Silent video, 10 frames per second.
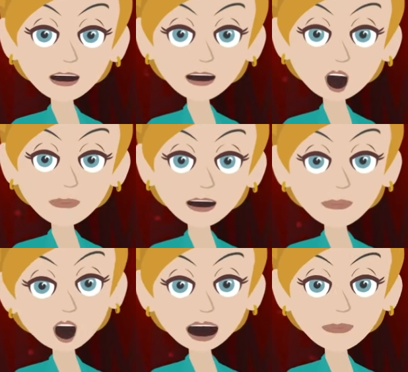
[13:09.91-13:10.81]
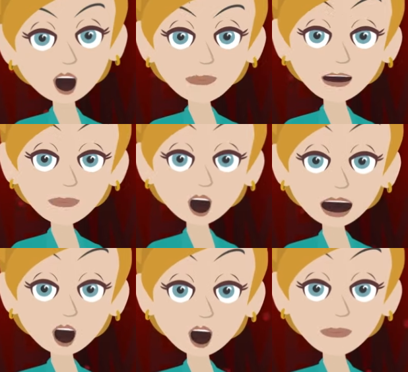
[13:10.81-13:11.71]
And now
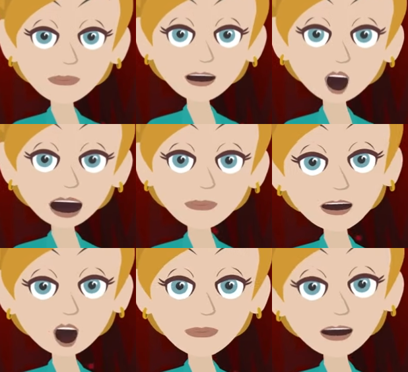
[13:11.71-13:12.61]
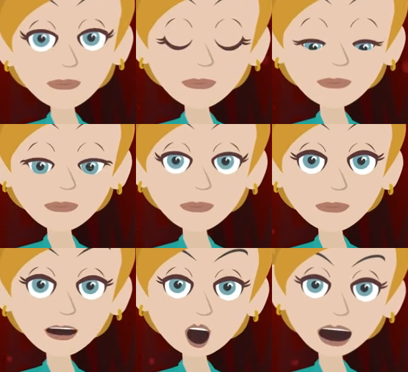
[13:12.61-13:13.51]
it is a big
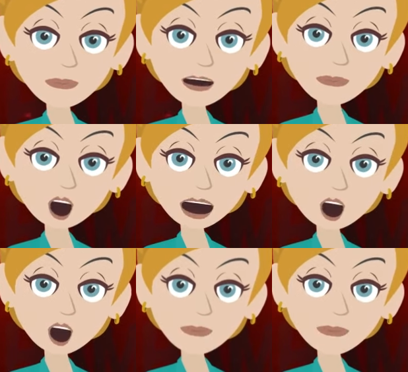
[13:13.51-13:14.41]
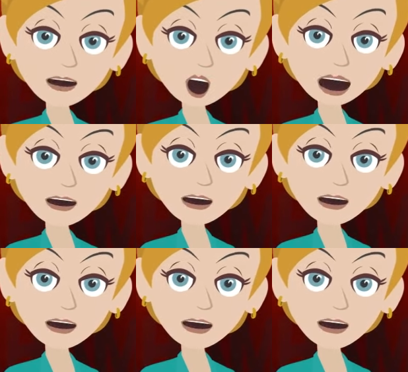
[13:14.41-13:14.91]
decision. Who